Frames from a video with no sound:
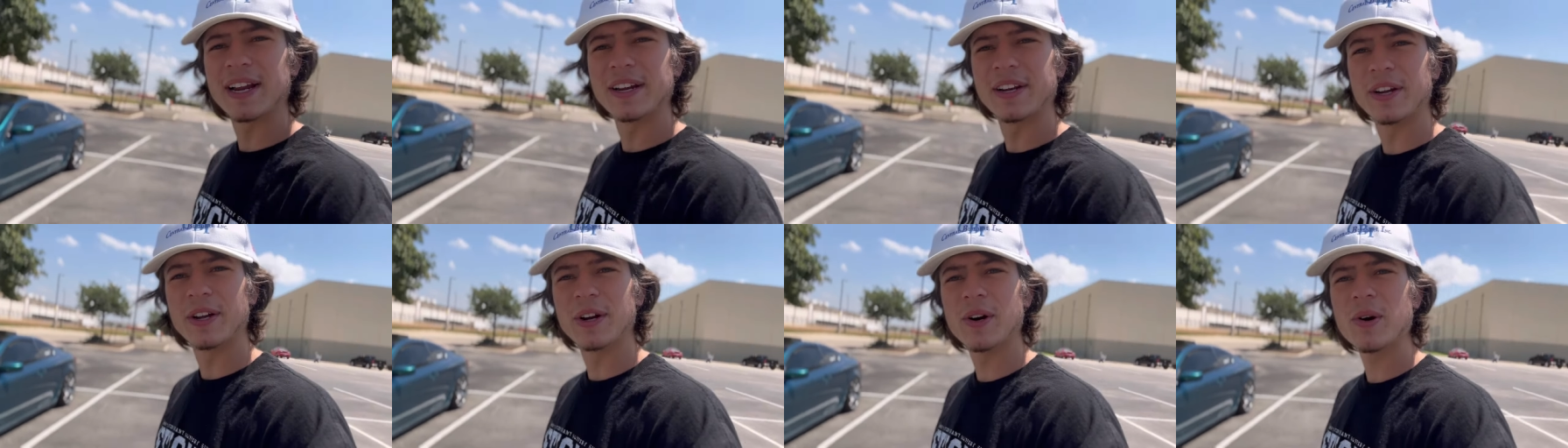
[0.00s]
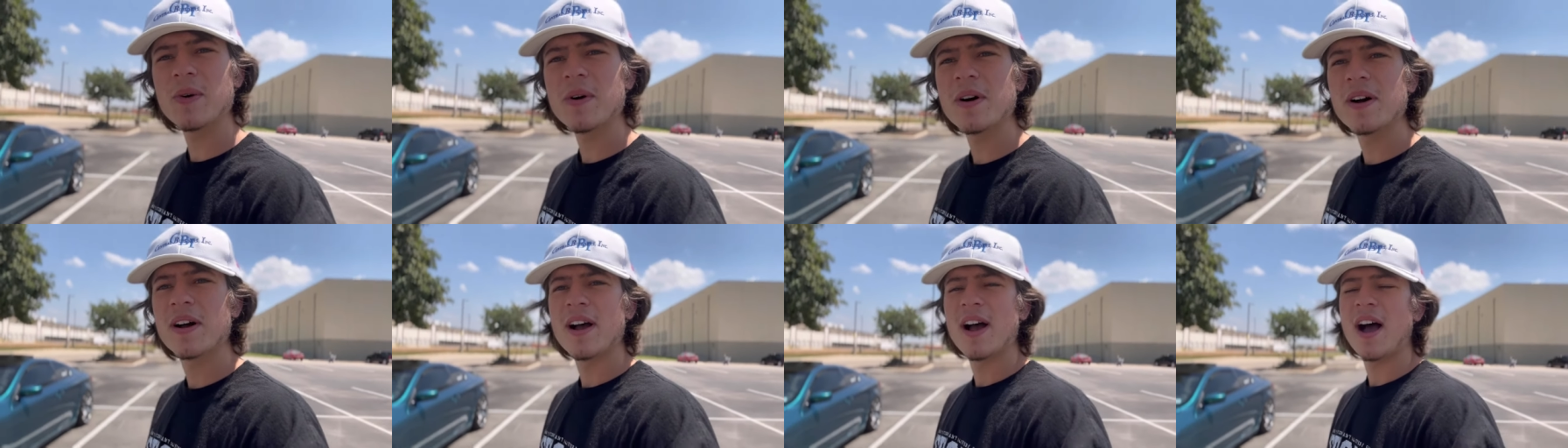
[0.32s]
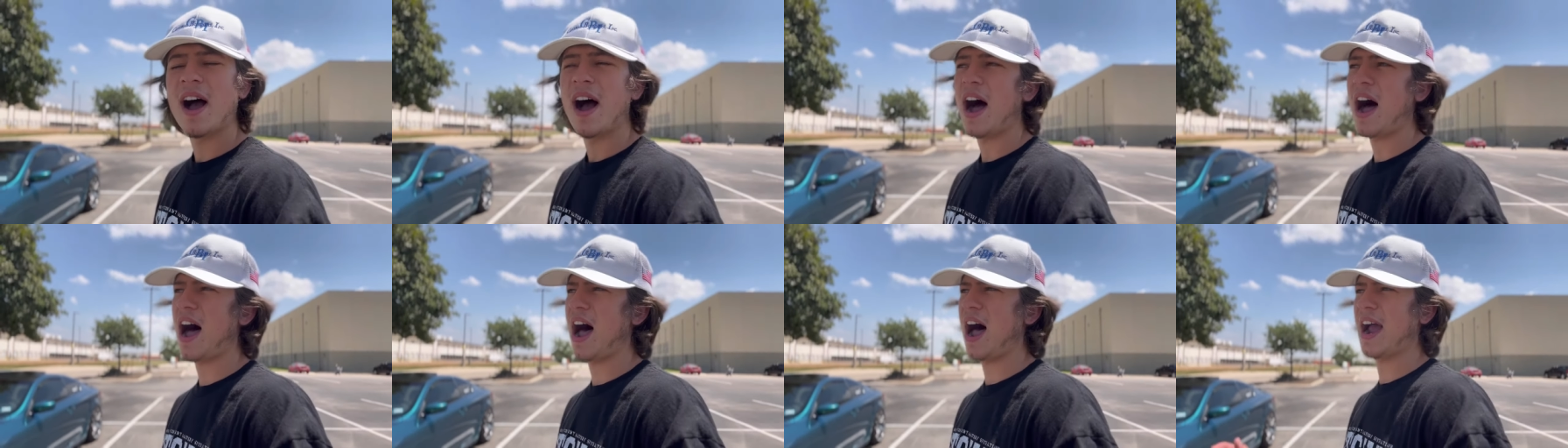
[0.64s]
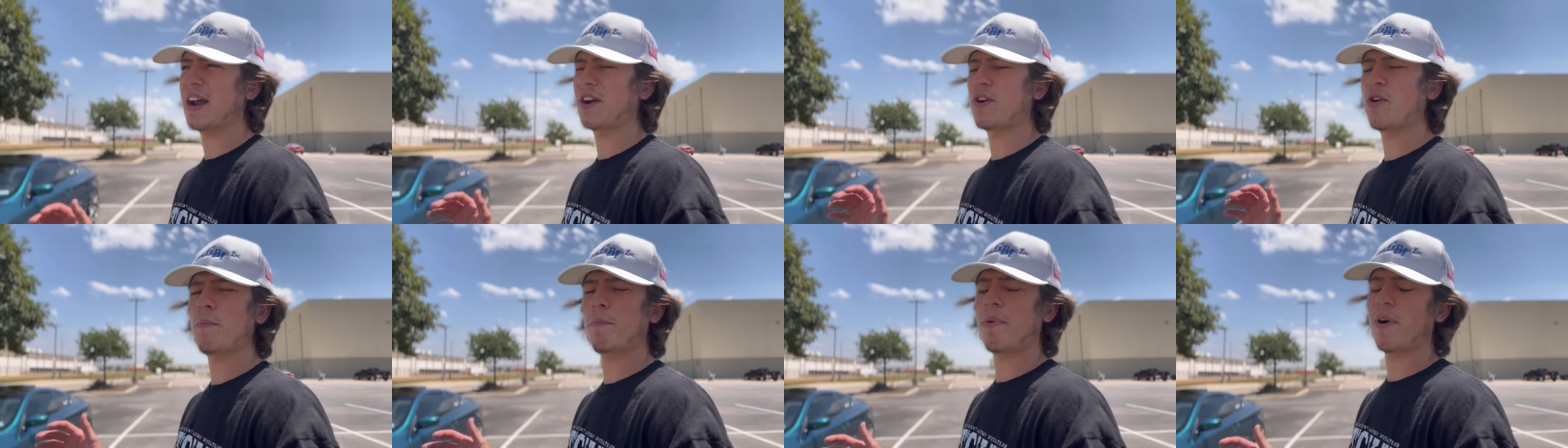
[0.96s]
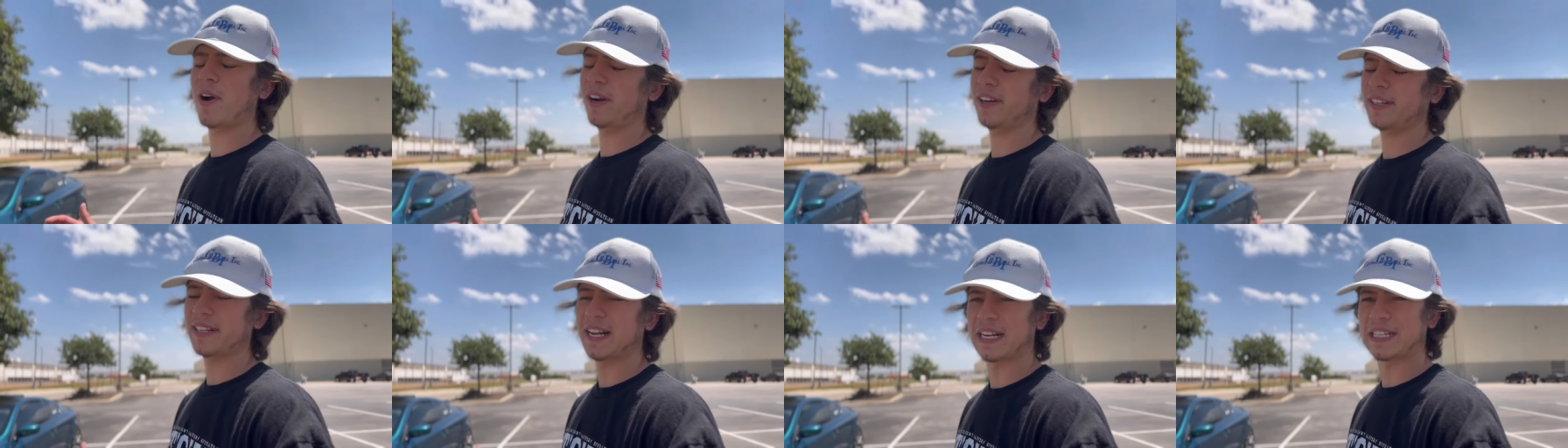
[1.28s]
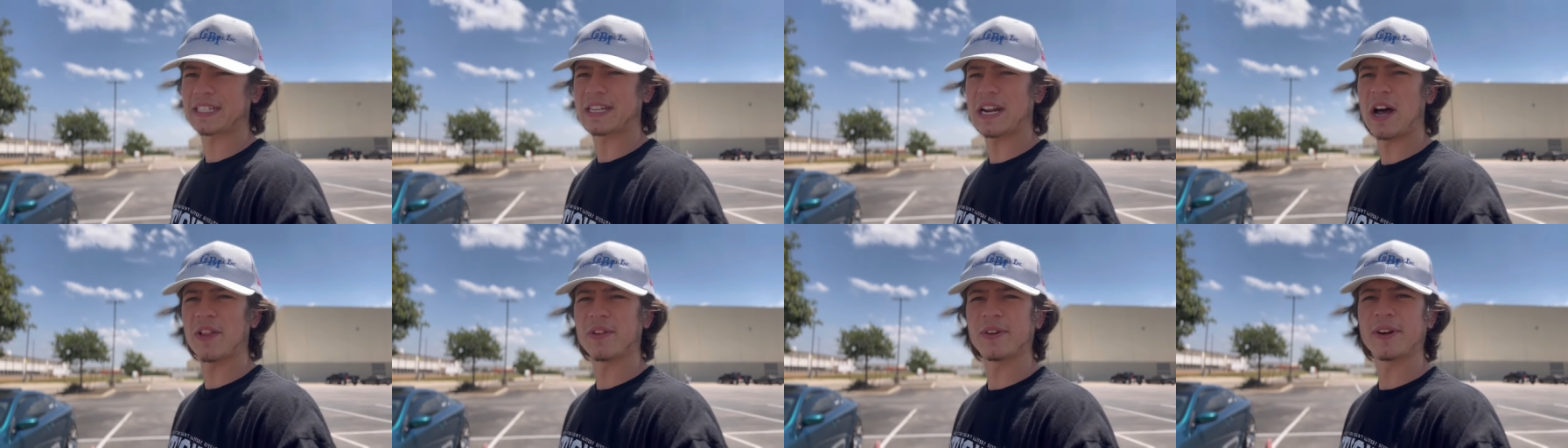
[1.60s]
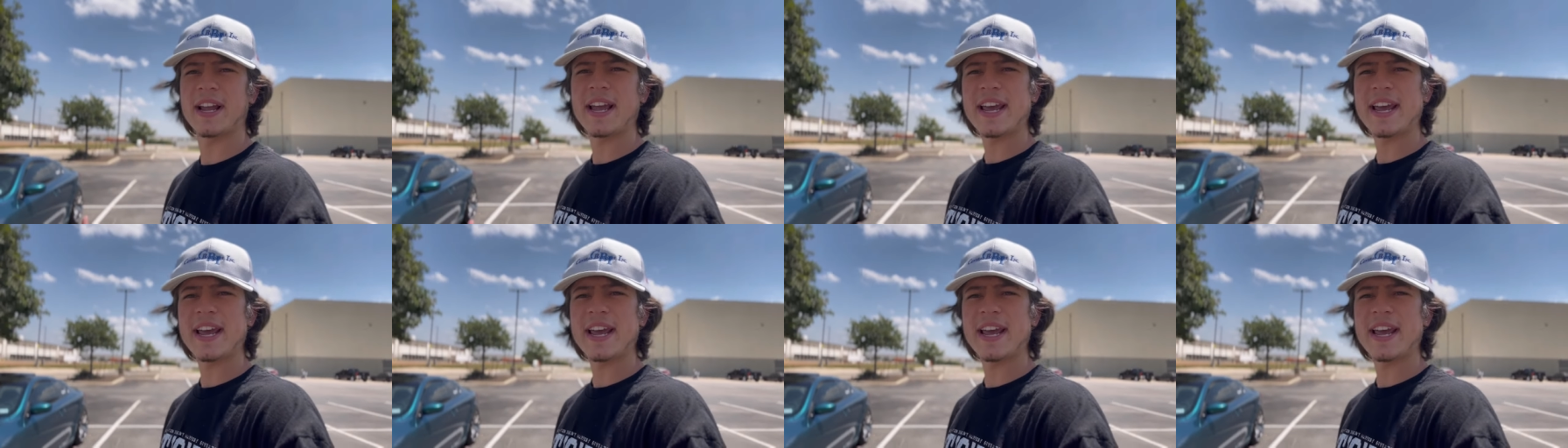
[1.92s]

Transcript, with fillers: do? I don't park next to other